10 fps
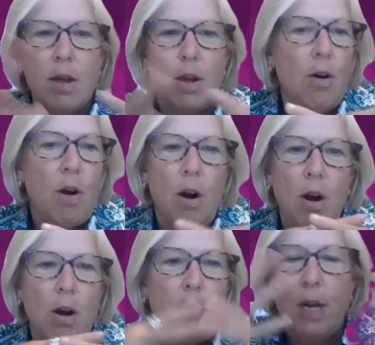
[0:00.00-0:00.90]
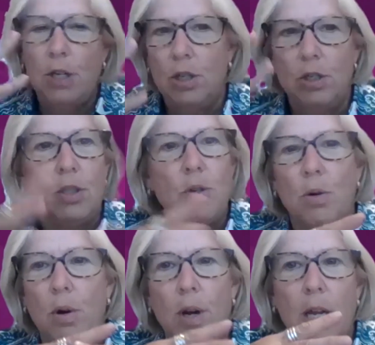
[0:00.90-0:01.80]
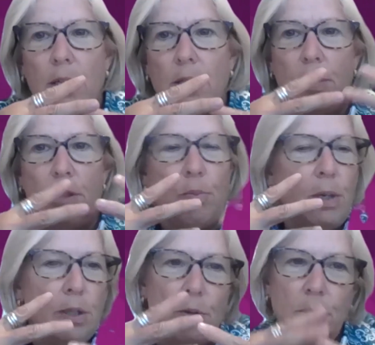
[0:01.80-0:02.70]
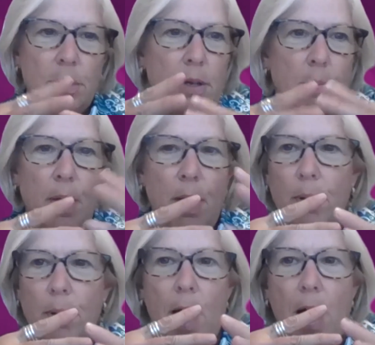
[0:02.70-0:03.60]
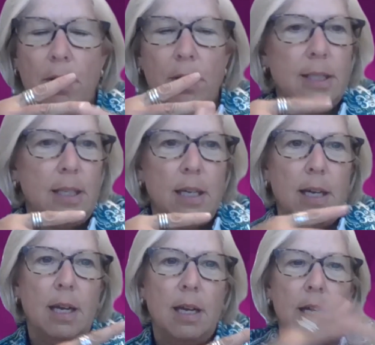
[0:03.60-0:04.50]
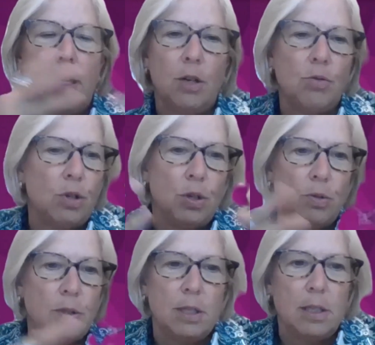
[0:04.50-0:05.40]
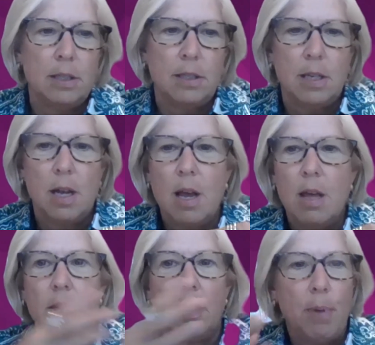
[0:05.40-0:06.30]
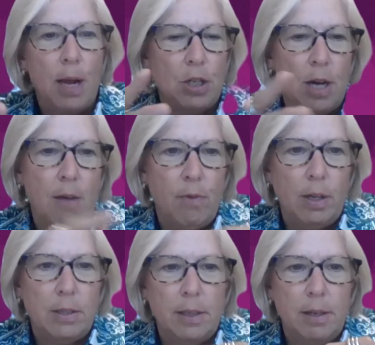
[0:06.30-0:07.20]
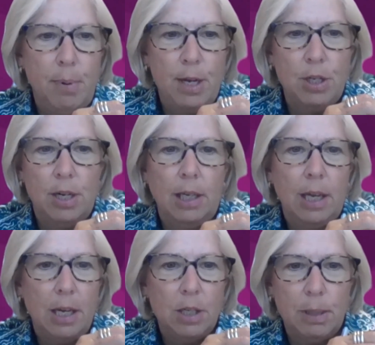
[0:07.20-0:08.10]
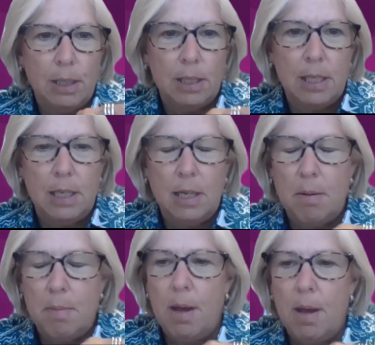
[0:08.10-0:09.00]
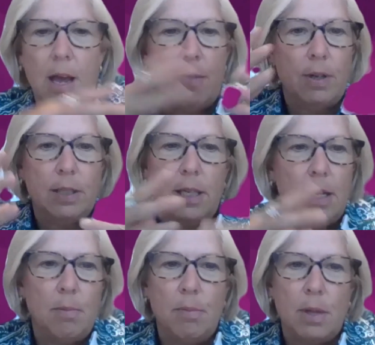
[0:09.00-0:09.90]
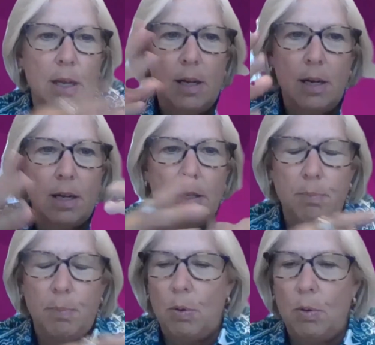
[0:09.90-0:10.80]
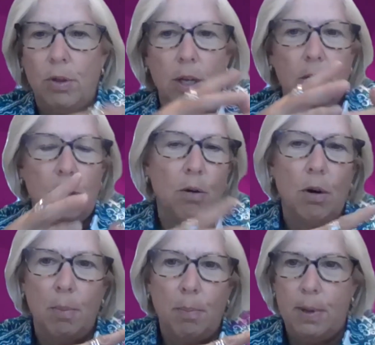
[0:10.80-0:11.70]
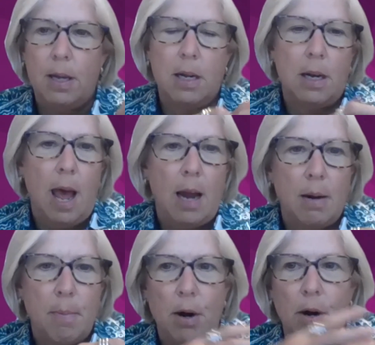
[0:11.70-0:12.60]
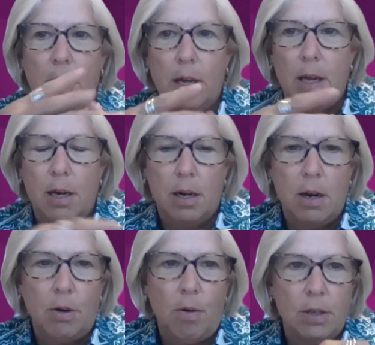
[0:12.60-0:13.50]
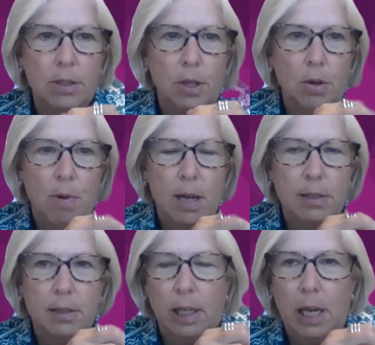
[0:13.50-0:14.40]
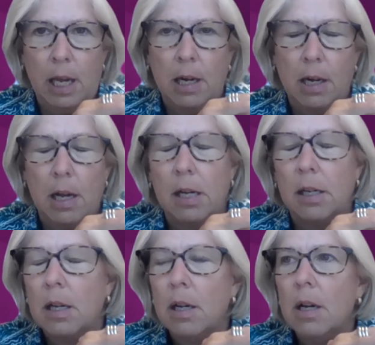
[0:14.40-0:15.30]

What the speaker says: There are patient stories, there's resources on public policy. It introduces the patient advocacy and patient engagement team. I have a team that is both in Europe and in Latin America and across the US and Canada.